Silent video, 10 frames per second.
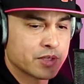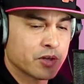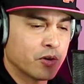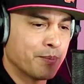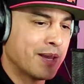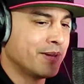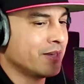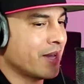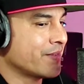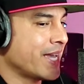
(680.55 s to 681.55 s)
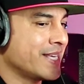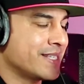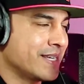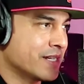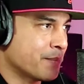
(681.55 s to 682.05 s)
So maybe you have an
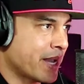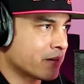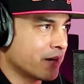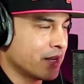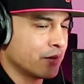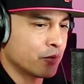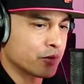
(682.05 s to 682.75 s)
AC in the background